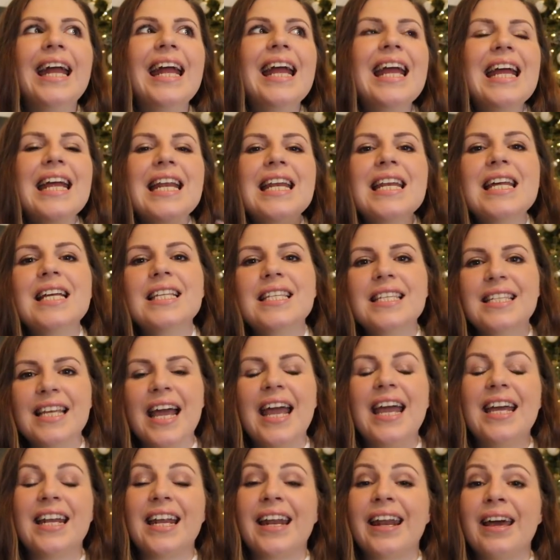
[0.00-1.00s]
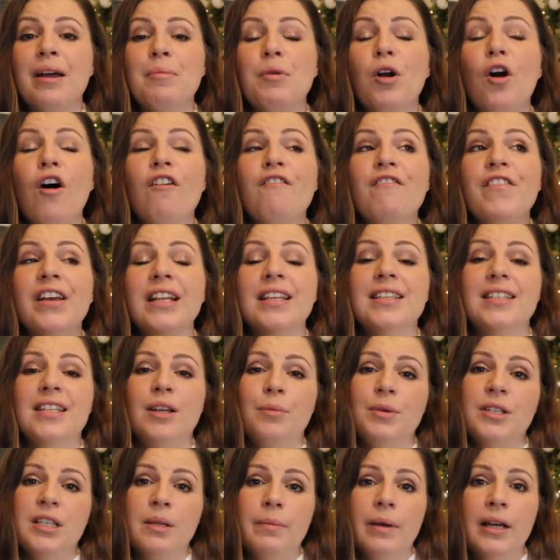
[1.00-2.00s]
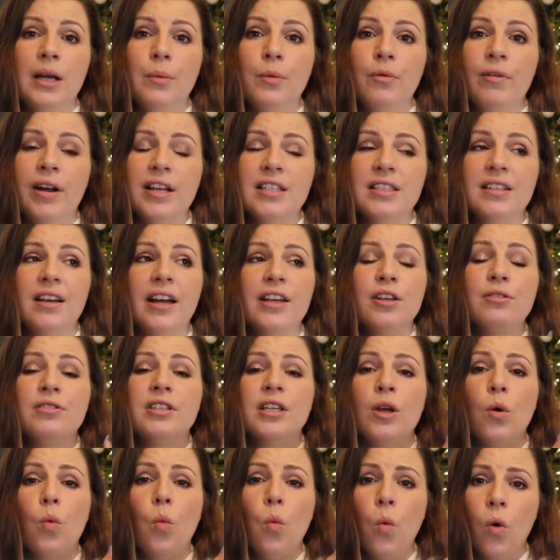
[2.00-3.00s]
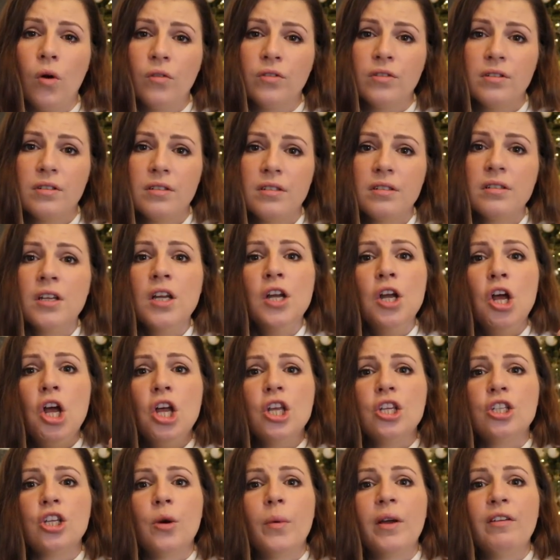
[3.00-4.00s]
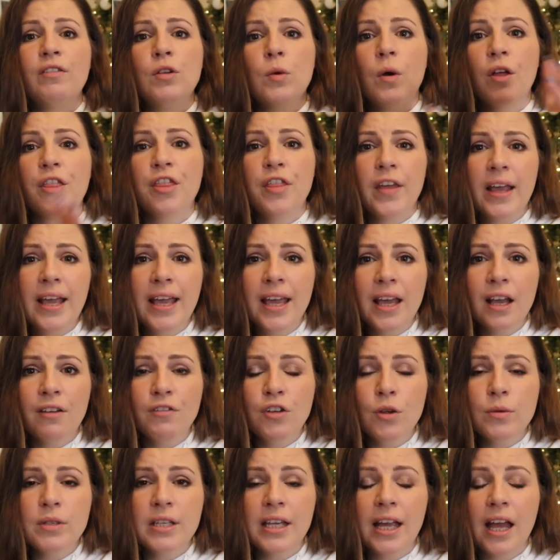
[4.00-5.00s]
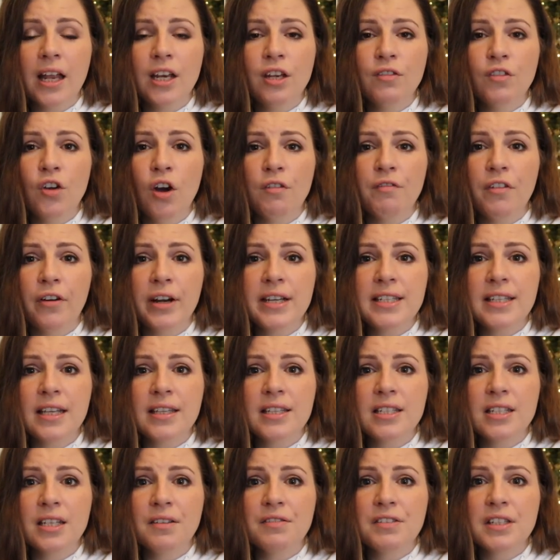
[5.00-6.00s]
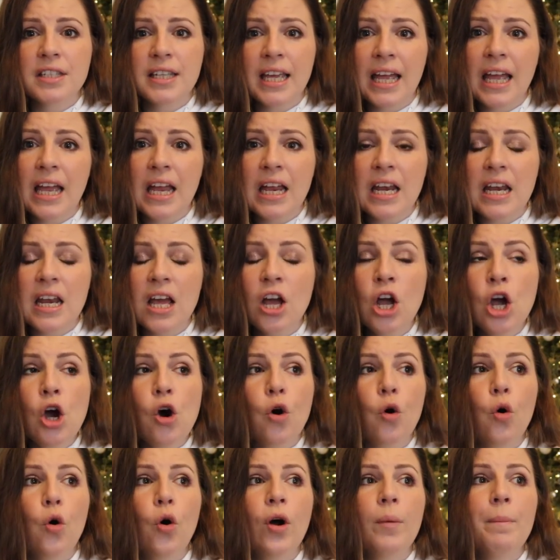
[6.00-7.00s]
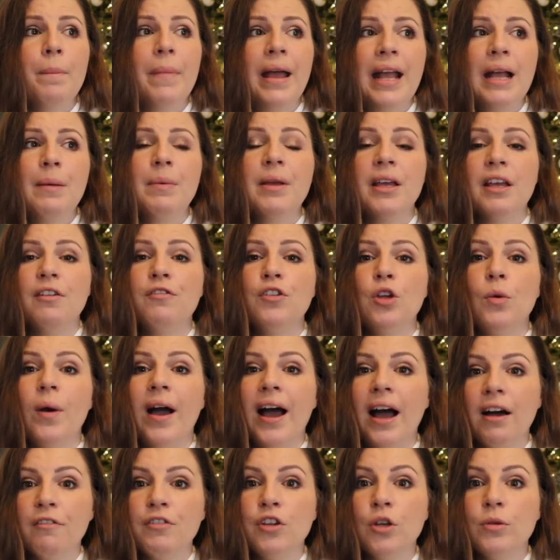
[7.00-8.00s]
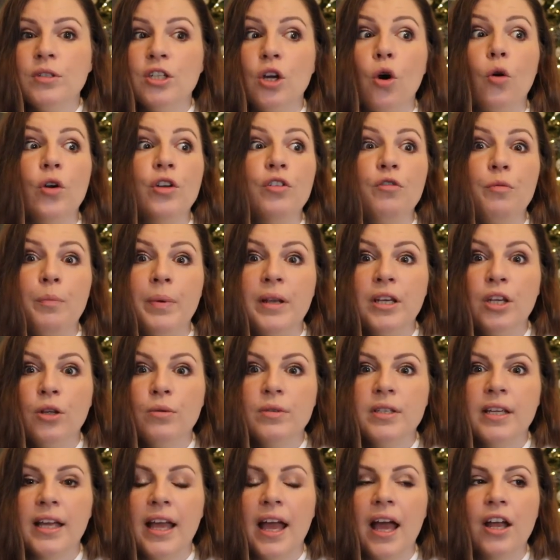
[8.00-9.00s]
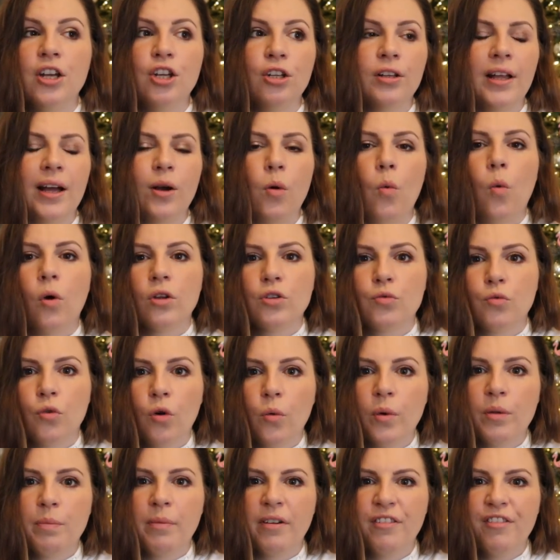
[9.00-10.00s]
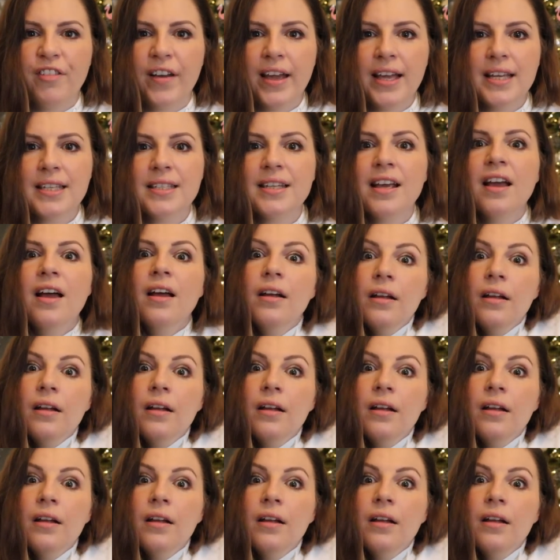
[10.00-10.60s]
Insane. And I am convinced it was the makeup eraser. I used it once. So if you are thinking of using it and you've got very sensitive skin, or maybe if you have used it or you've been using it and you're like, what's wrong with my face?